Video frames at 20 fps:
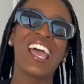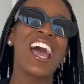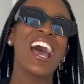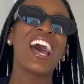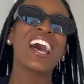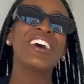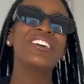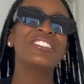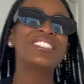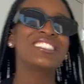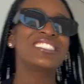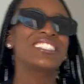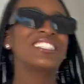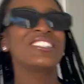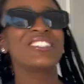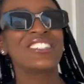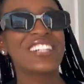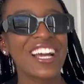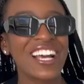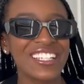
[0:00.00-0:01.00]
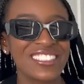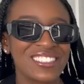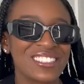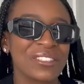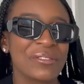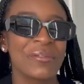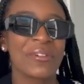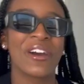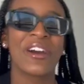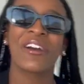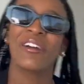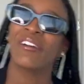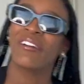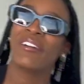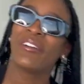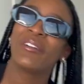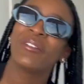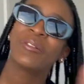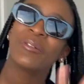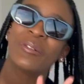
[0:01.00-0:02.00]
I will see you guys
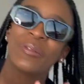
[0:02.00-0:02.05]
tomorrow.